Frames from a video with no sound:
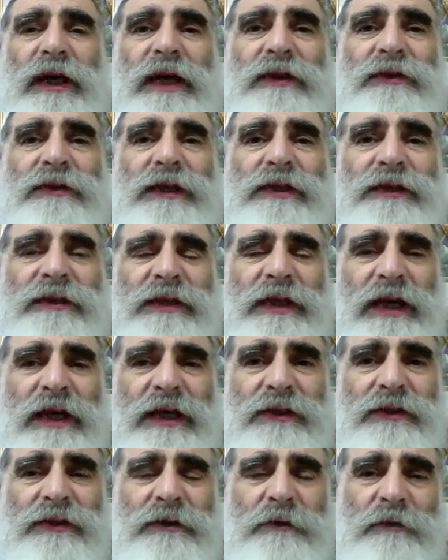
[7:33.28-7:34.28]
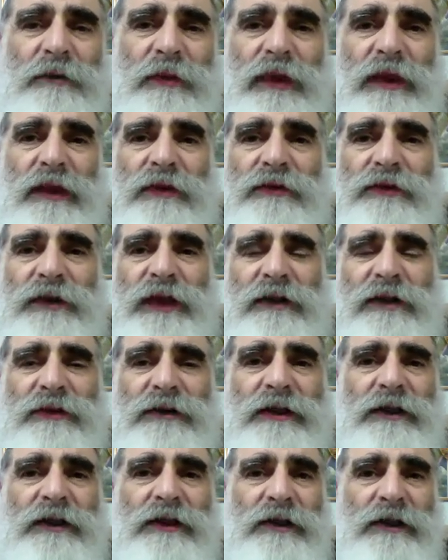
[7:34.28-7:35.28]
and they said
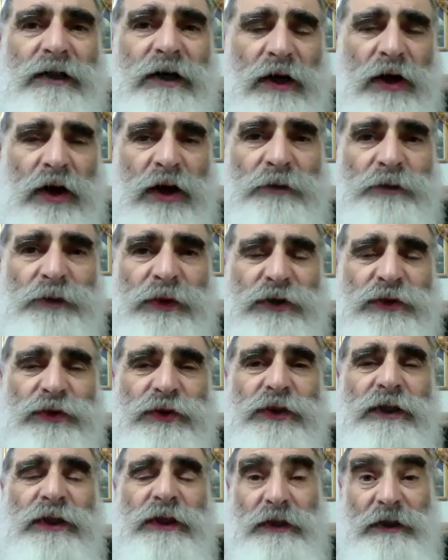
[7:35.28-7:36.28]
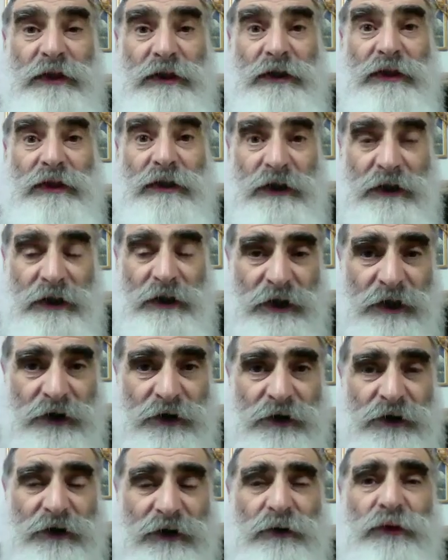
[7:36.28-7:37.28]
that the RPG
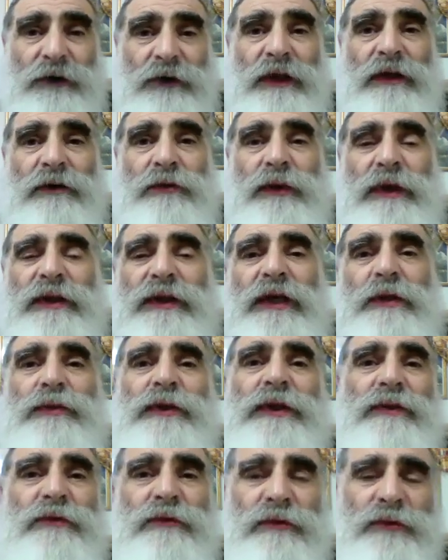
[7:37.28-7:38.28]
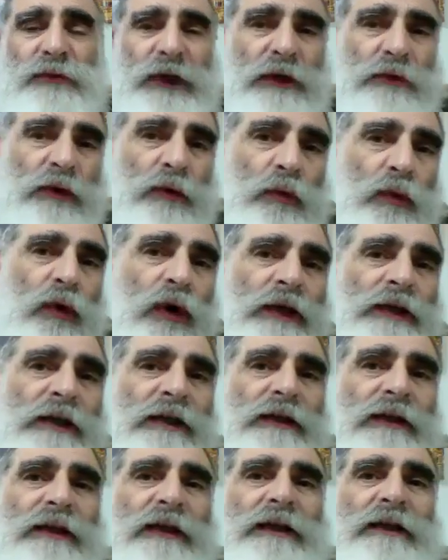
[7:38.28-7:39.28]
hit. They were
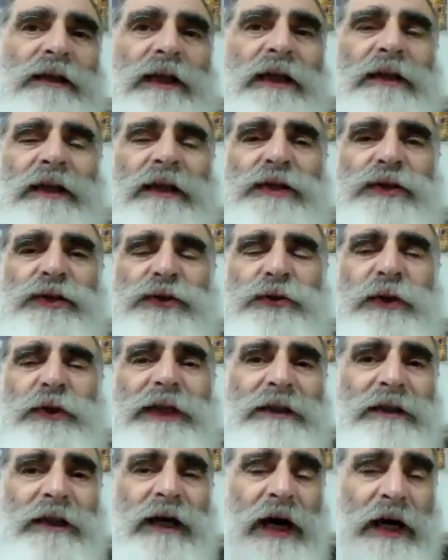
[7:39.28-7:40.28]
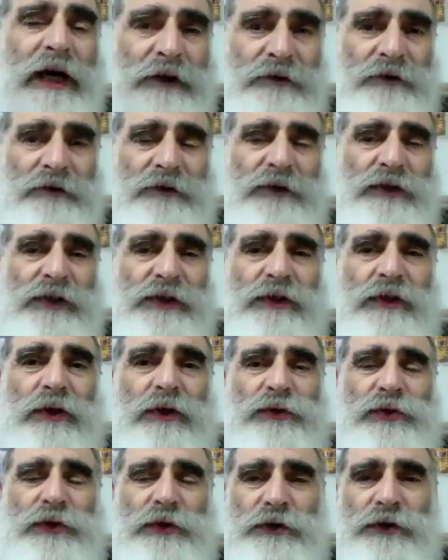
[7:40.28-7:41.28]
walking in a straight line, the
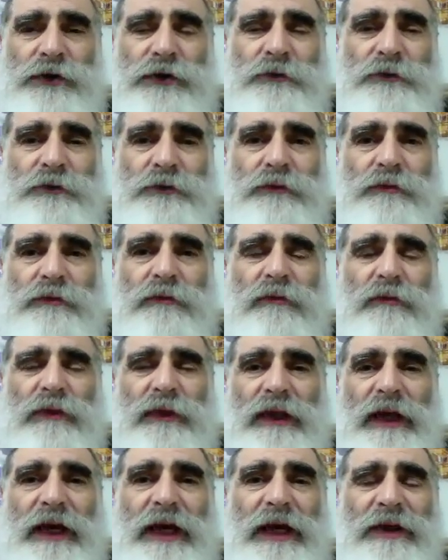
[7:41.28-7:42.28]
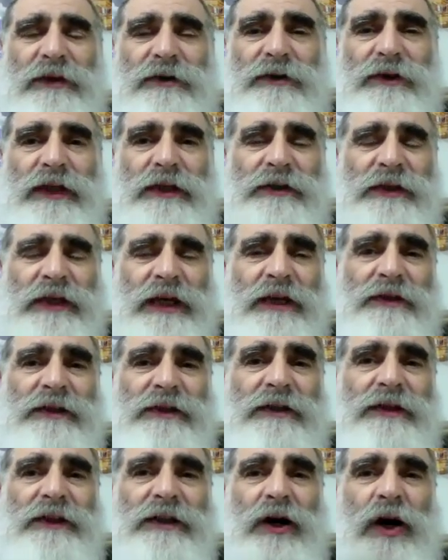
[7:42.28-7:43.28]
soldiers, and they said
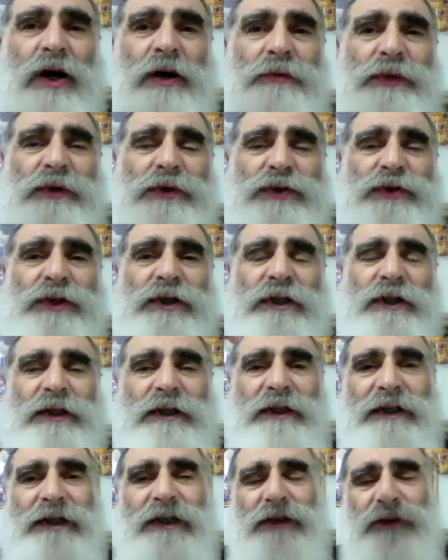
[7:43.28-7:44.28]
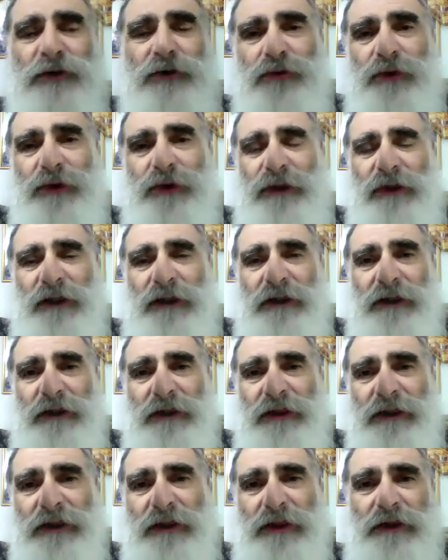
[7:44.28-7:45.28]
that the RPG hit
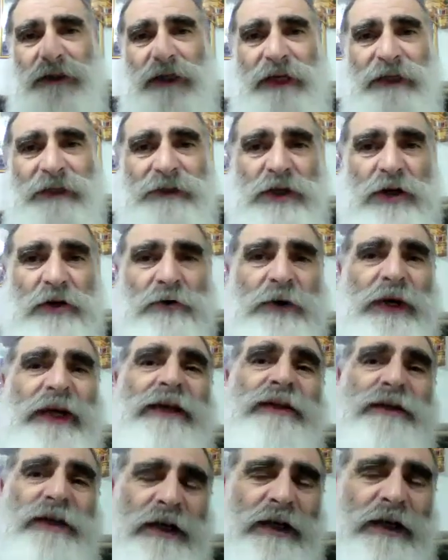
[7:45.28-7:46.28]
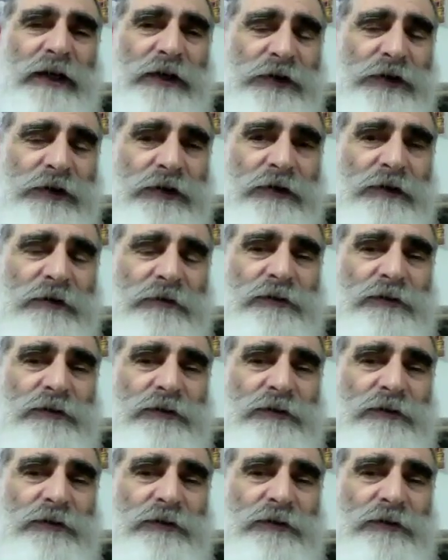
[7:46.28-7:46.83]
a direct hit